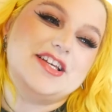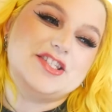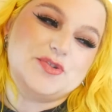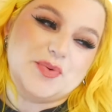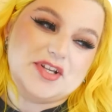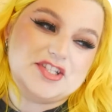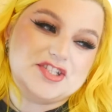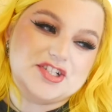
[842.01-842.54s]

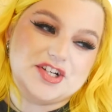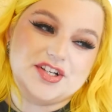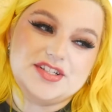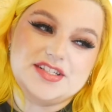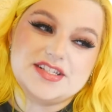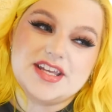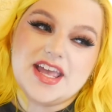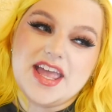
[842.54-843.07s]

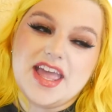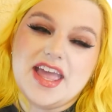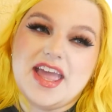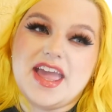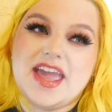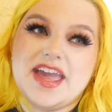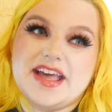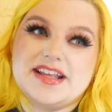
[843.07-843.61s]
sweatshirt,
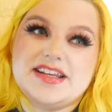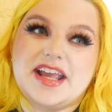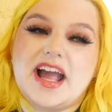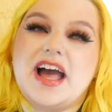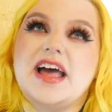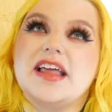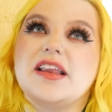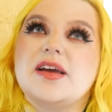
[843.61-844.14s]
and it
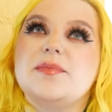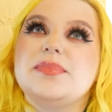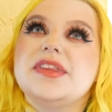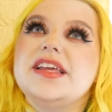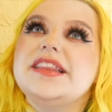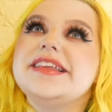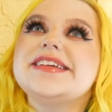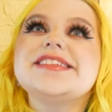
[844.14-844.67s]
got
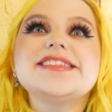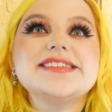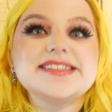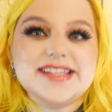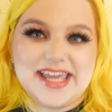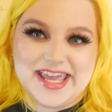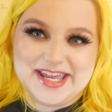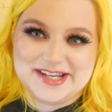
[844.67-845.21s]
completely
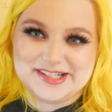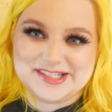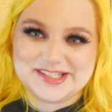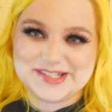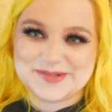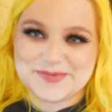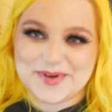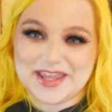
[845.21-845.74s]
stained
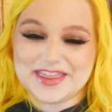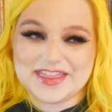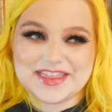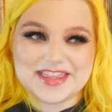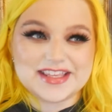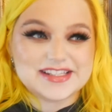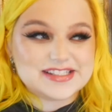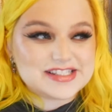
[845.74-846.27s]
with
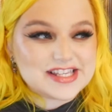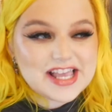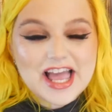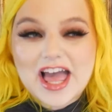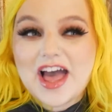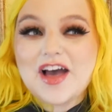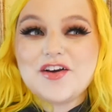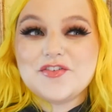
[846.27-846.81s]
this
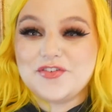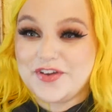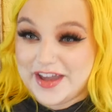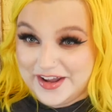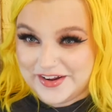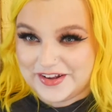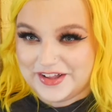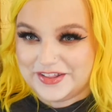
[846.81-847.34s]

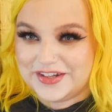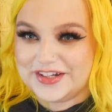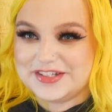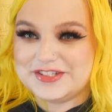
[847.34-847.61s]
hair color.